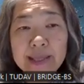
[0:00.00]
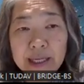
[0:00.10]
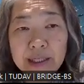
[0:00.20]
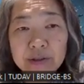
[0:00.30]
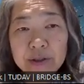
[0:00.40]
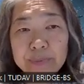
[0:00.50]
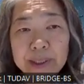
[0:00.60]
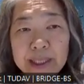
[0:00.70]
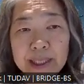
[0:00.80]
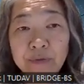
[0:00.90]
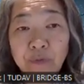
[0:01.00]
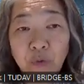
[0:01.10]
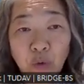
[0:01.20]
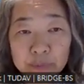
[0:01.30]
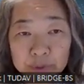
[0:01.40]
They need to be
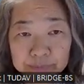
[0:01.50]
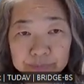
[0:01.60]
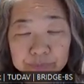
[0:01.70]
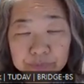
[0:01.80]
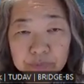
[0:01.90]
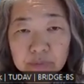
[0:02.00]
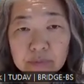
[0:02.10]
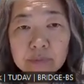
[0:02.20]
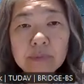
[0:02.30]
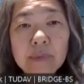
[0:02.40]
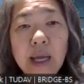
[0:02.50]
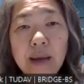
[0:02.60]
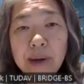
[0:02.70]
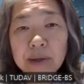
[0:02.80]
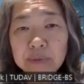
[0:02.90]
informed
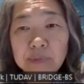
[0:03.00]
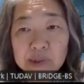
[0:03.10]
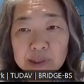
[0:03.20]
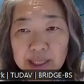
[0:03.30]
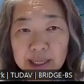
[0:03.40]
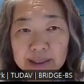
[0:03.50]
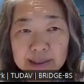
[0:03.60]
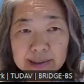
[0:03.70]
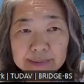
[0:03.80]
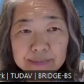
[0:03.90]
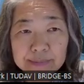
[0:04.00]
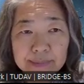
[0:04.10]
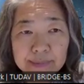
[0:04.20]
about marine science.